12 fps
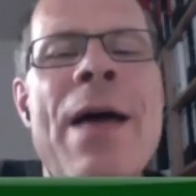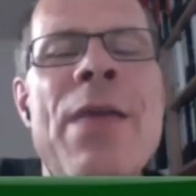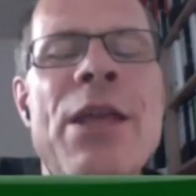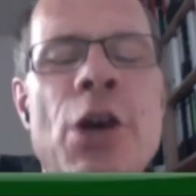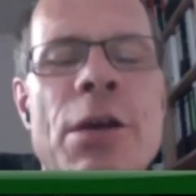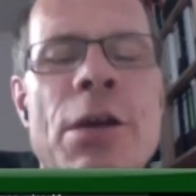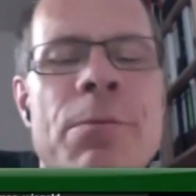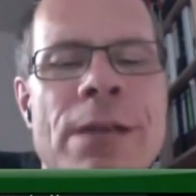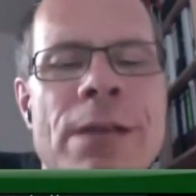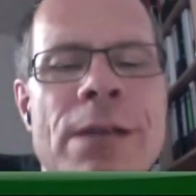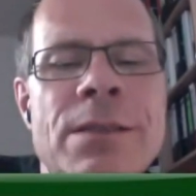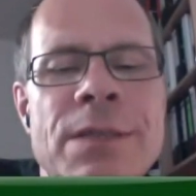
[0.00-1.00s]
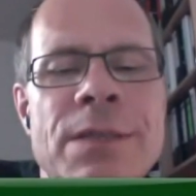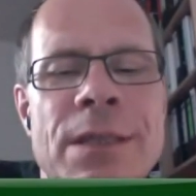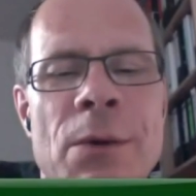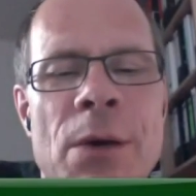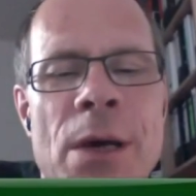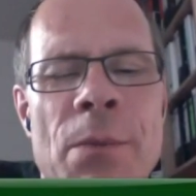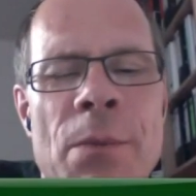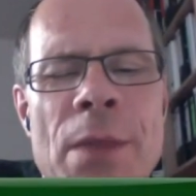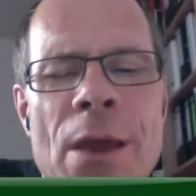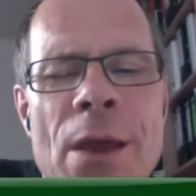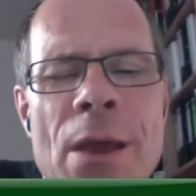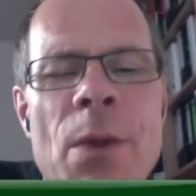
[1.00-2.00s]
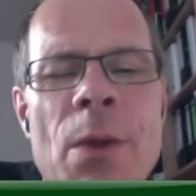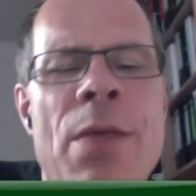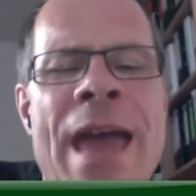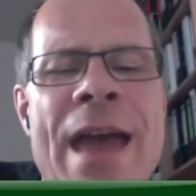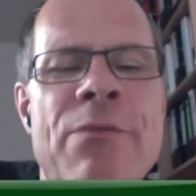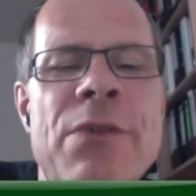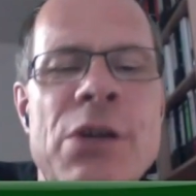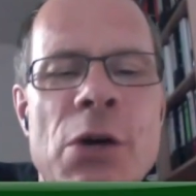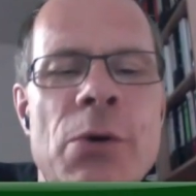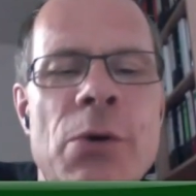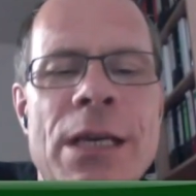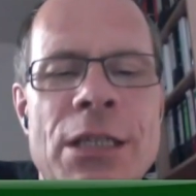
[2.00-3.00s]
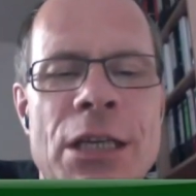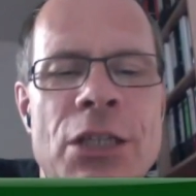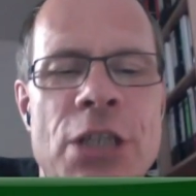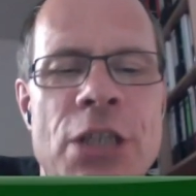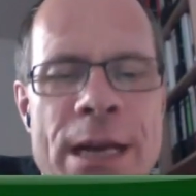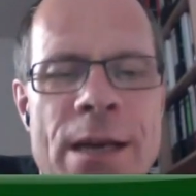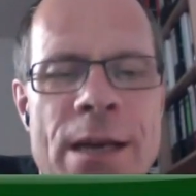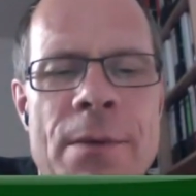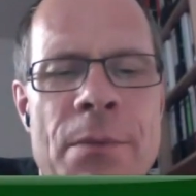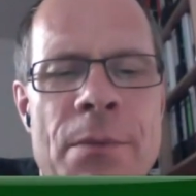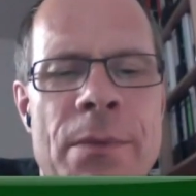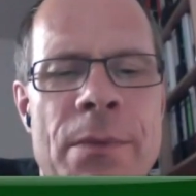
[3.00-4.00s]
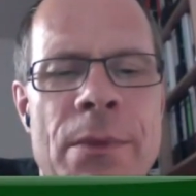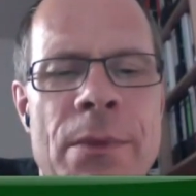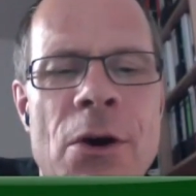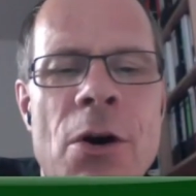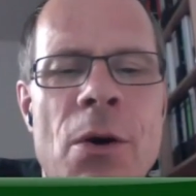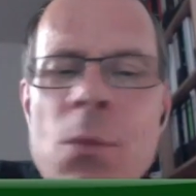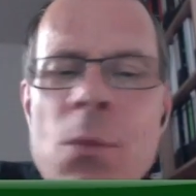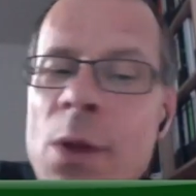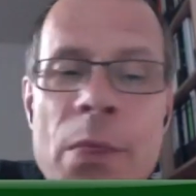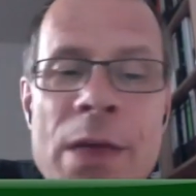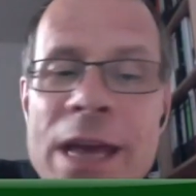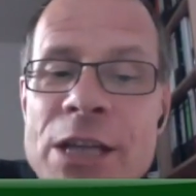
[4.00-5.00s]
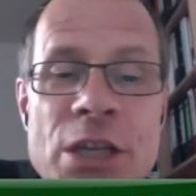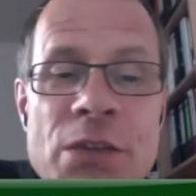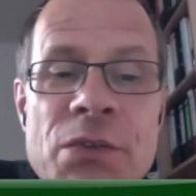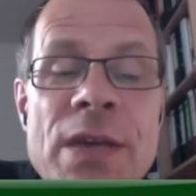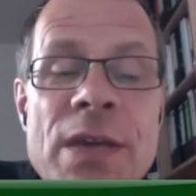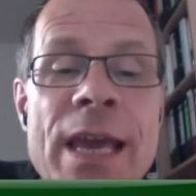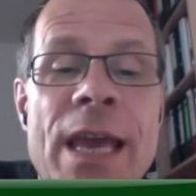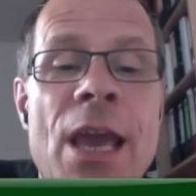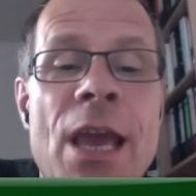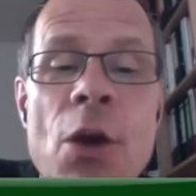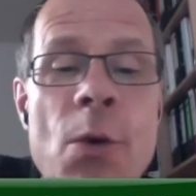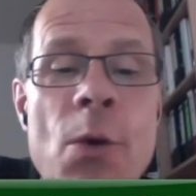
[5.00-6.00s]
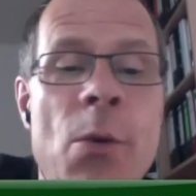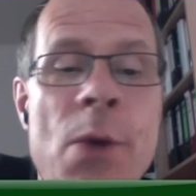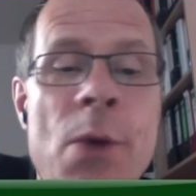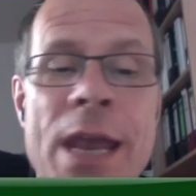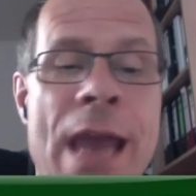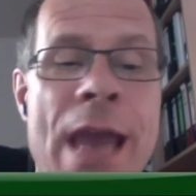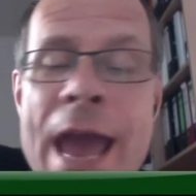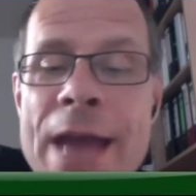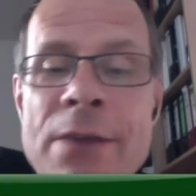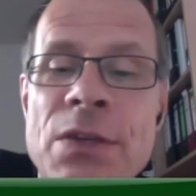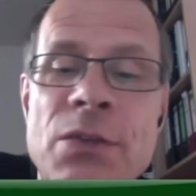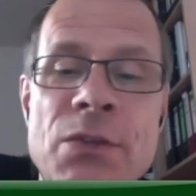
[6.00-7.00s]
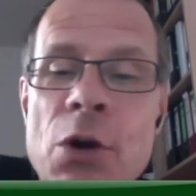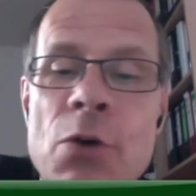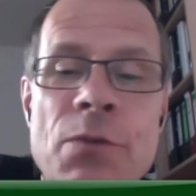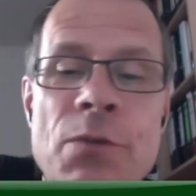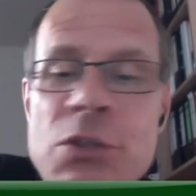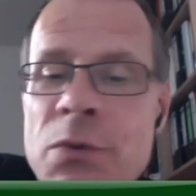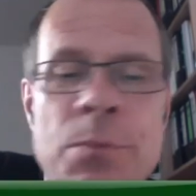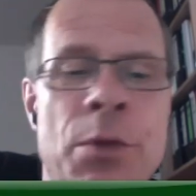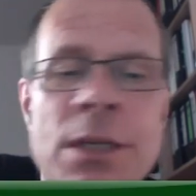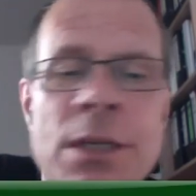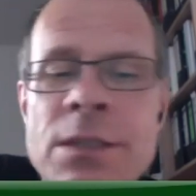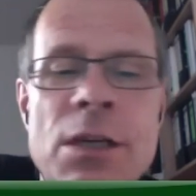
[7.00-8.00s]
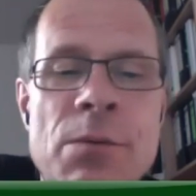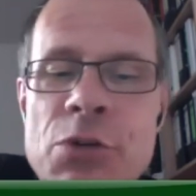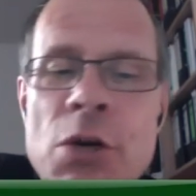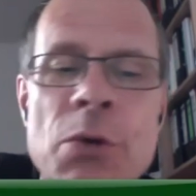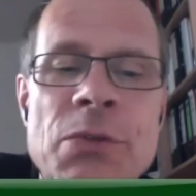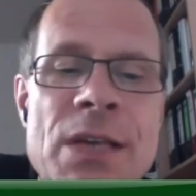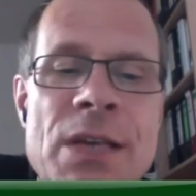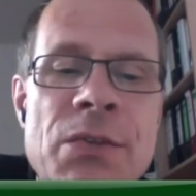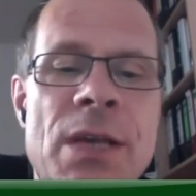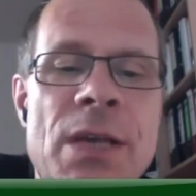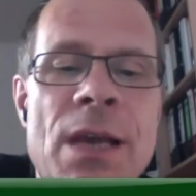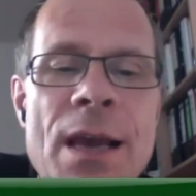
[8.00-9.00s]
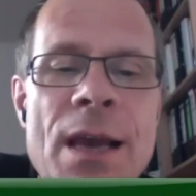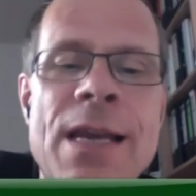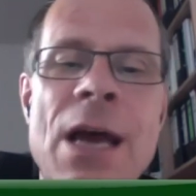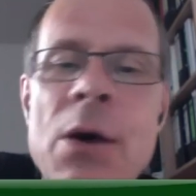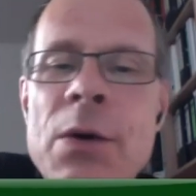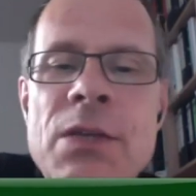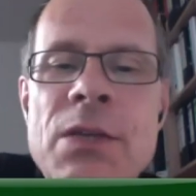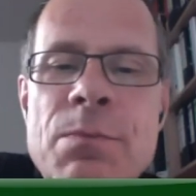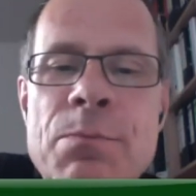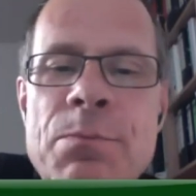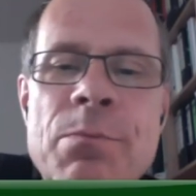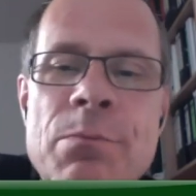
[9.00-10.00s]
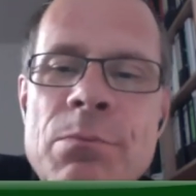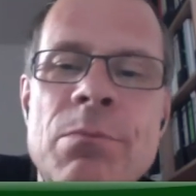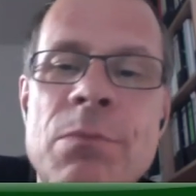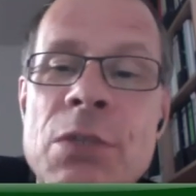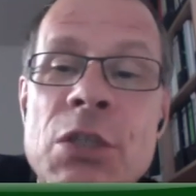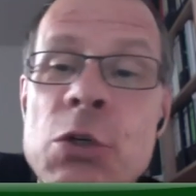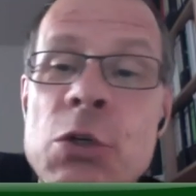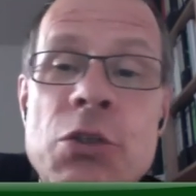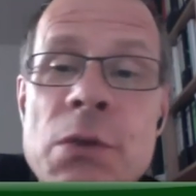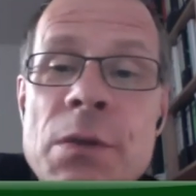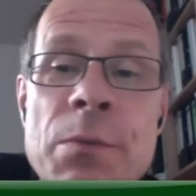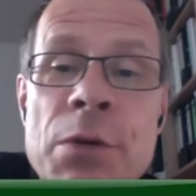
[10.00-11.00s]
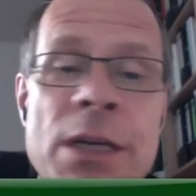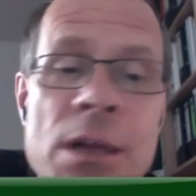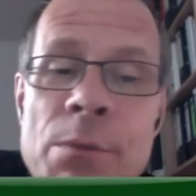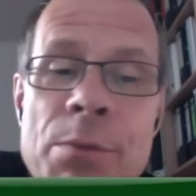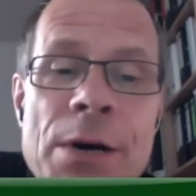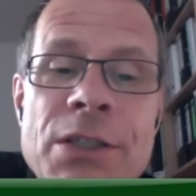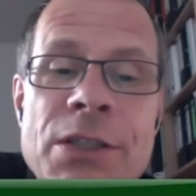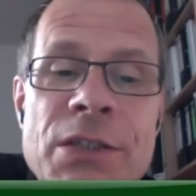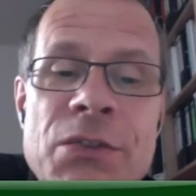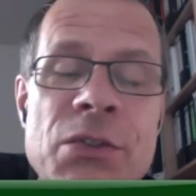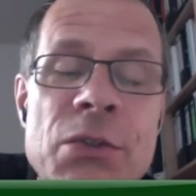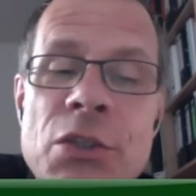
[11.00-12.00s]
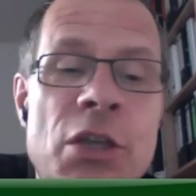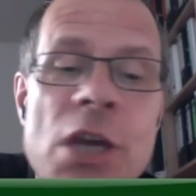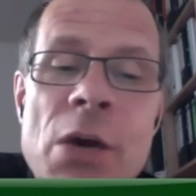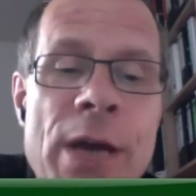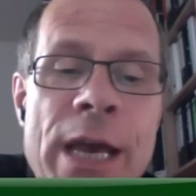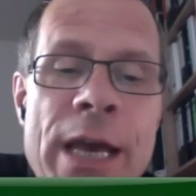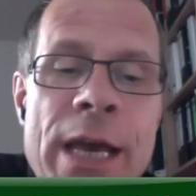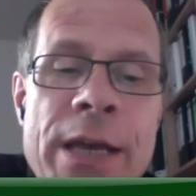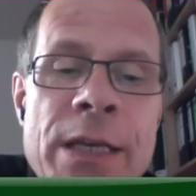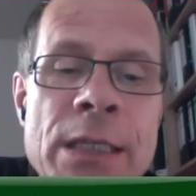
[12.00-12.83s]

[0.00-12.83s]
they non-partisan? Will they have their own agenda, or will they just say, we hand this over to the political process, and now it's due to the political parties to go ahead?